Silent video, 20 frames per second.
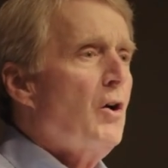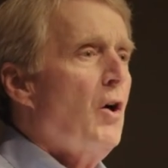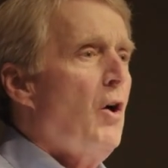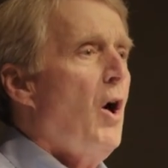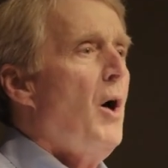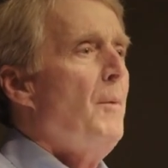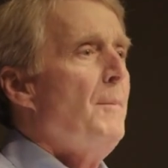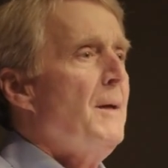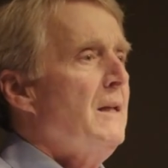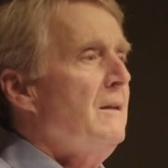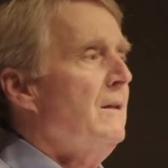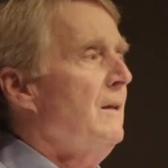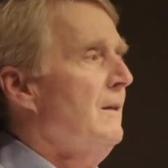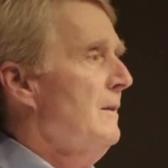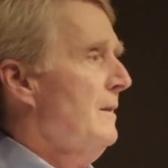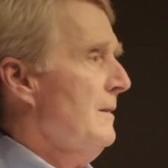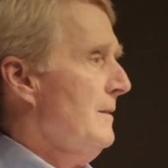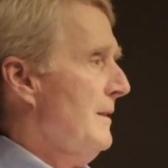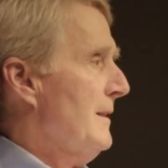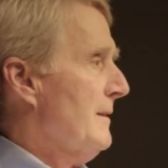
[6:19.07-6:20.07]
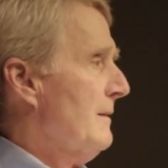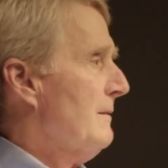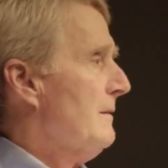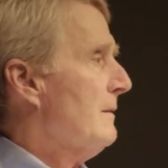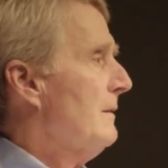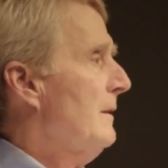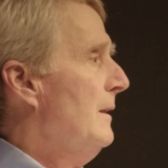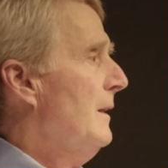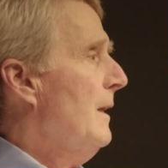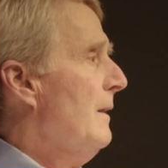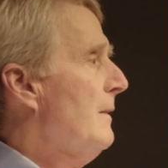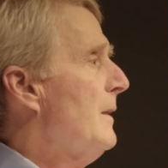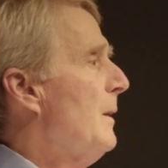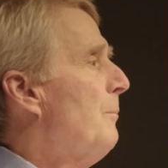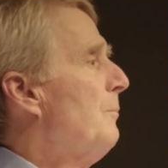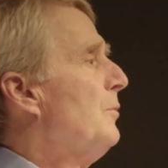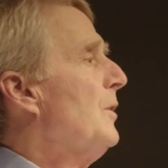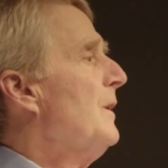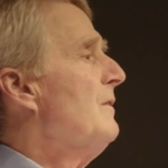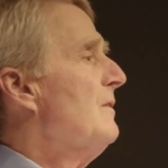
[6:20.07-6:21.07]
commonness
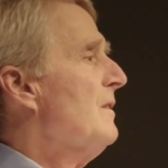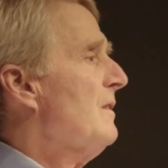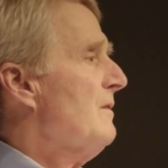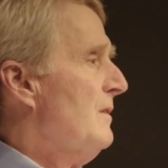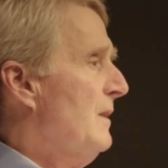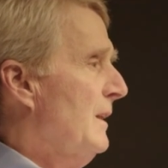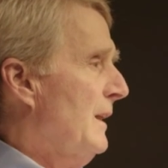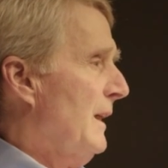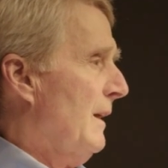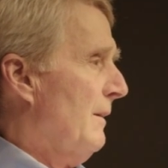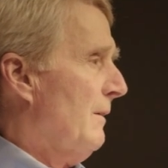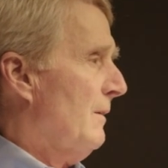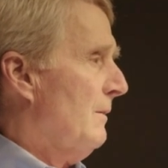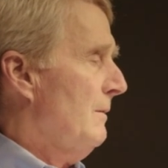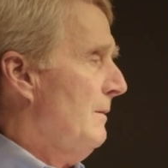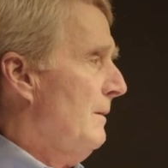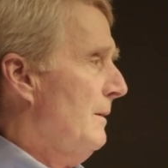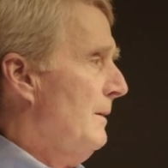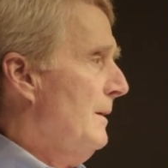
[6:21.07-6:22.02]
that brings us together.